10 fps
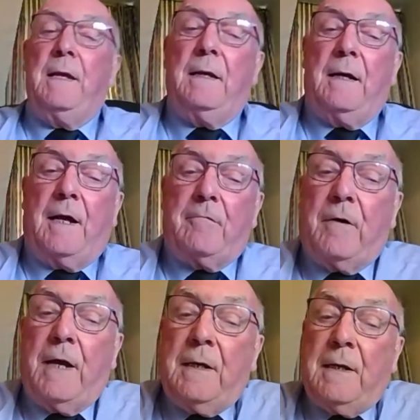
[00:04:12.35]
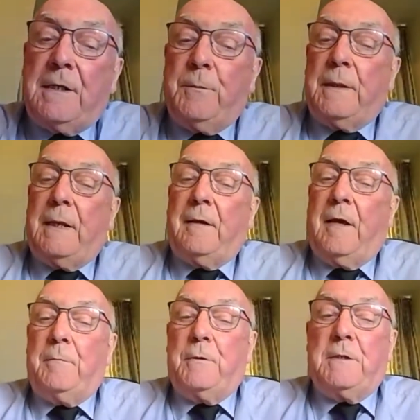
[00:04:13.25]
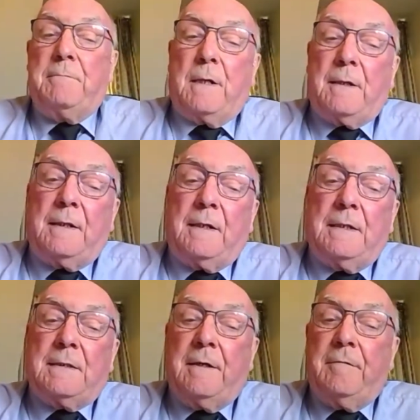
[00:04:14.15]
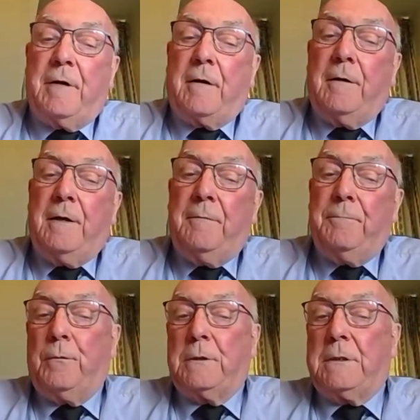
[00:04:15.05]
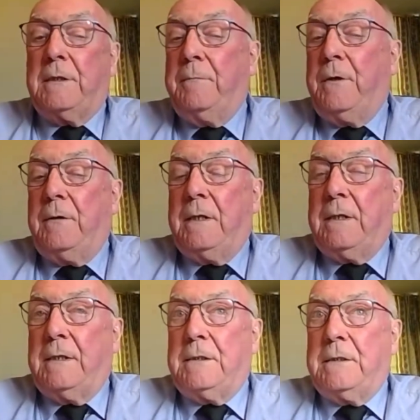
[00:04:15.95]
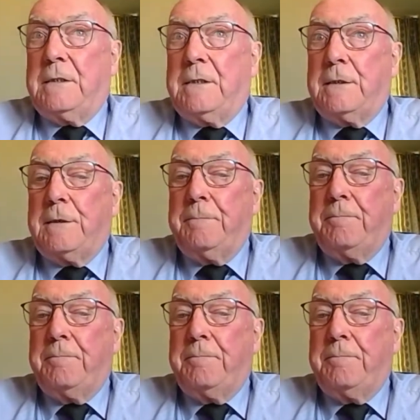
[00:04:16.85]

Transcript: and Raynet were then able to modernise their very important communication system.